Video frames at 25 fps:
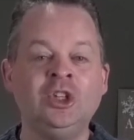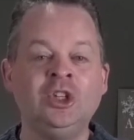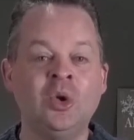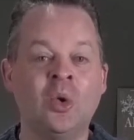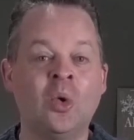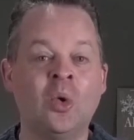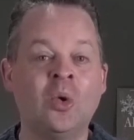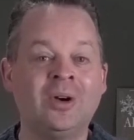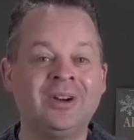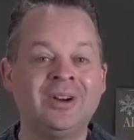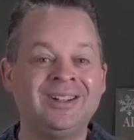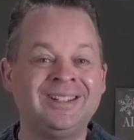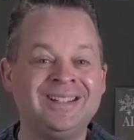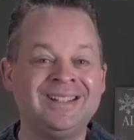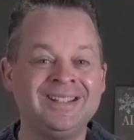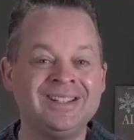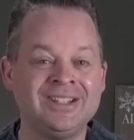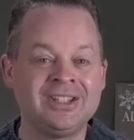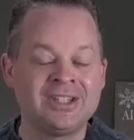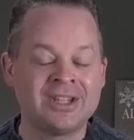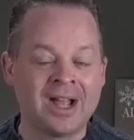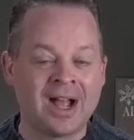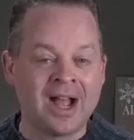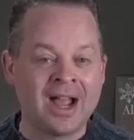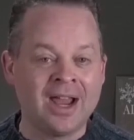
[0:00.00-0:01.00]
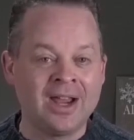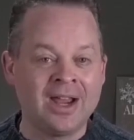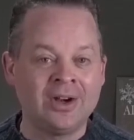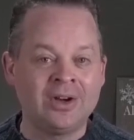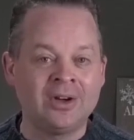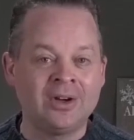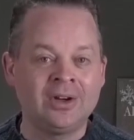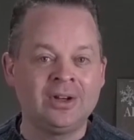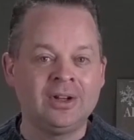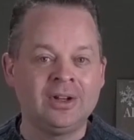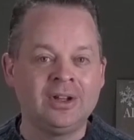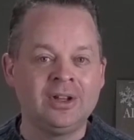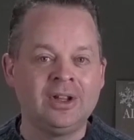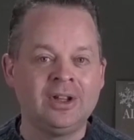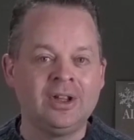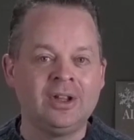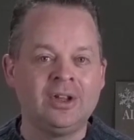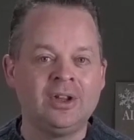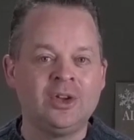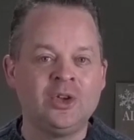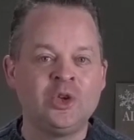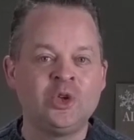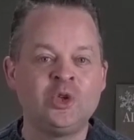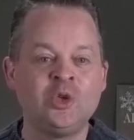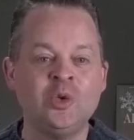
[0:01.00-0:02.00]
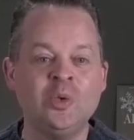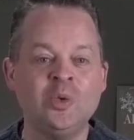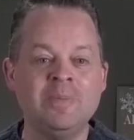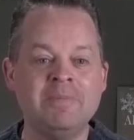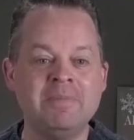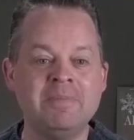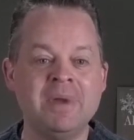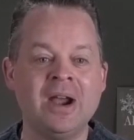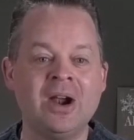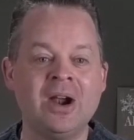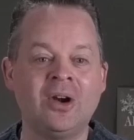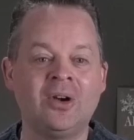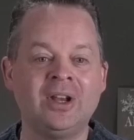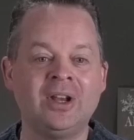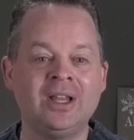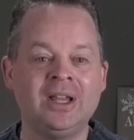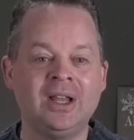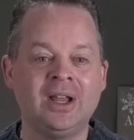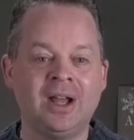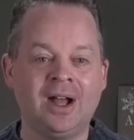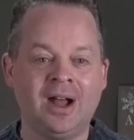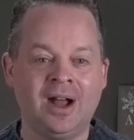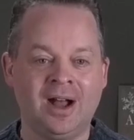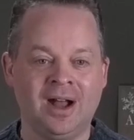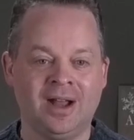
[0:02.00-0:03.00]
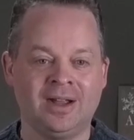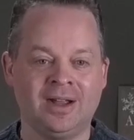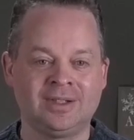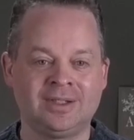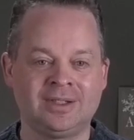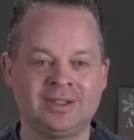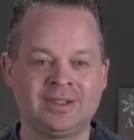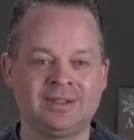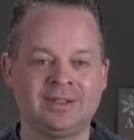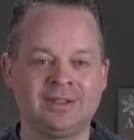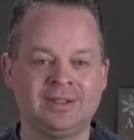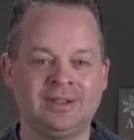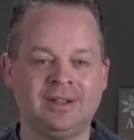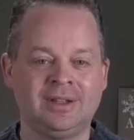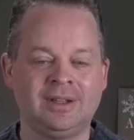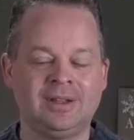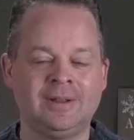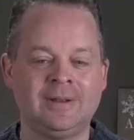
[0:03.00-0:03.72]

your desire to marry us.